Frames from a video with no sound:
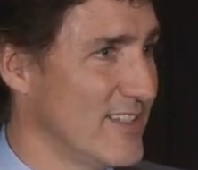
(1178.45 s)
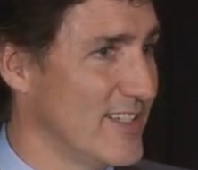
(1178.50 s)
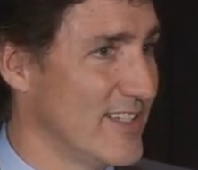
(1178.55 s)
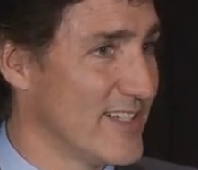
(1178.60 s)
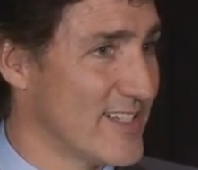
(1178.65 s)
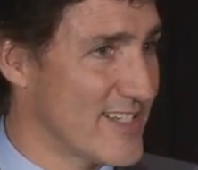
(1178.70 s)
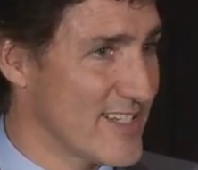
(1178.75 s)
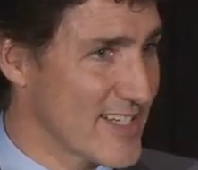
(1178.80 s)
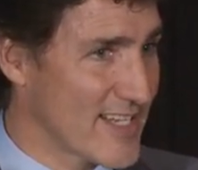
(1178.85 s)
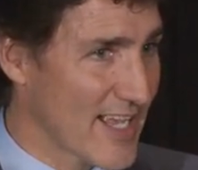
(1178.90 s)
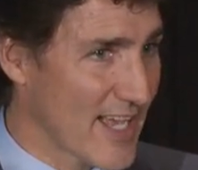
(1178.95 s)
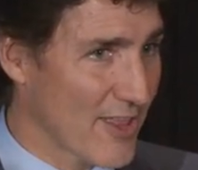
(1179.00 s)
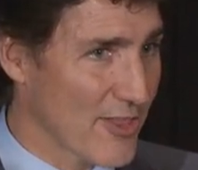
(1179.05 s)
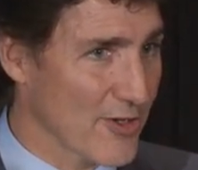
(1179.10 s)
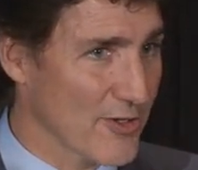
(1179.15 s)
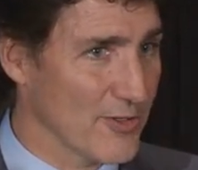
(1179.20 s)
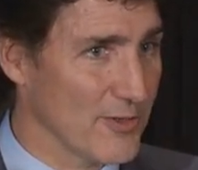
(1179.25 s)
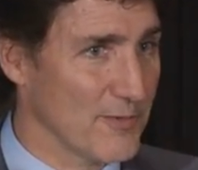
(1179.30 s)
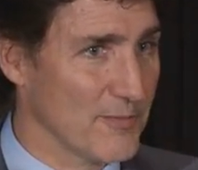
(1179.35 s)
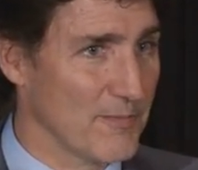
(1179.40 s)
and
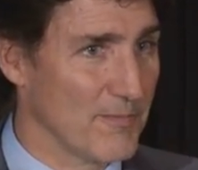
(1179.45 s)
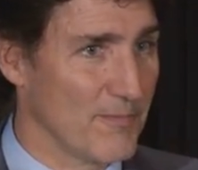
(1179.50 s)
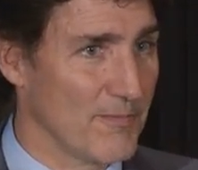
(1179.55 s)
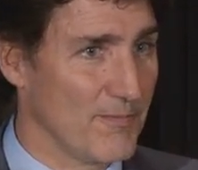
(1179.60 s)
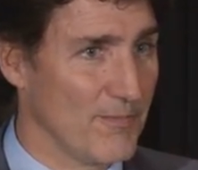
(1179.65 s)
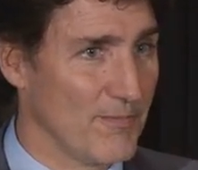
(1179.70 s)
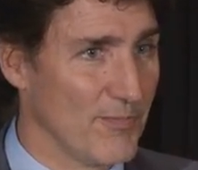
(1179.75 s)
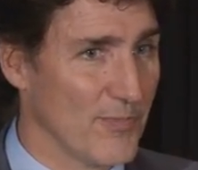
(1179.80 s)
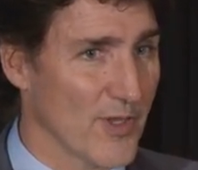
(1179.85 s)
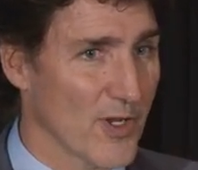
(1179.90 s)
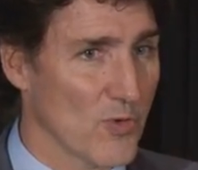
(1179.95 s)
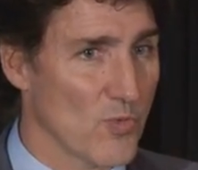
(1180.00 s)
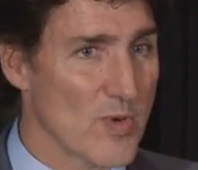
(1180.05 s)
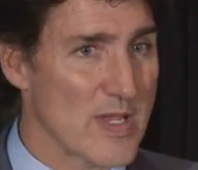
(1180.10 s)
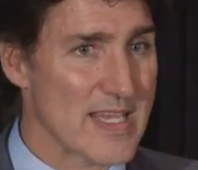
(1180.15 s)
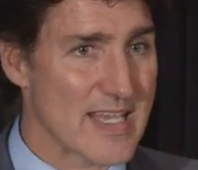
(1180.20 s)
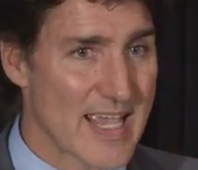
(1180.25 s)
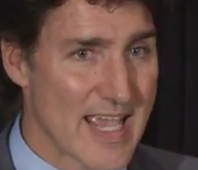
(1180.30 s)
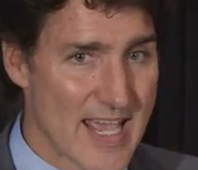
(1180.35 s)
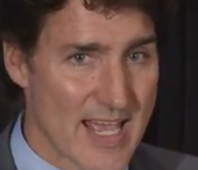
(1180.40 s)
together we
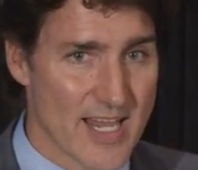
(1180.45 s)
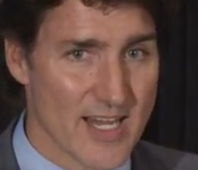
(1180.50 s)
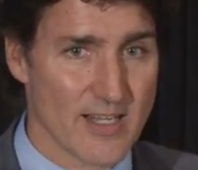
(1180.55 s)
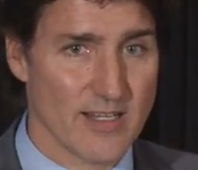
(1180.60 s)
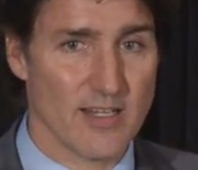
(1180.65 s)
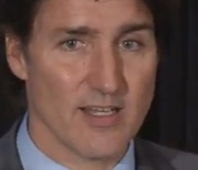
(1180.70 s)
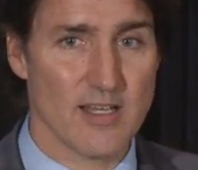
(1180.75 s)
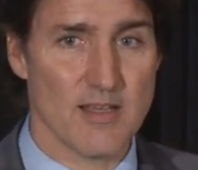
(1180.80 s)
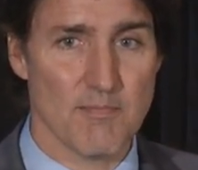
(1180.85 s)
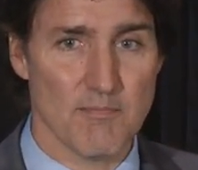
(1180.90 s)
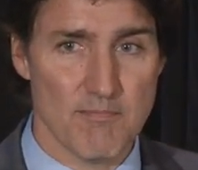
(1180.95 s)
can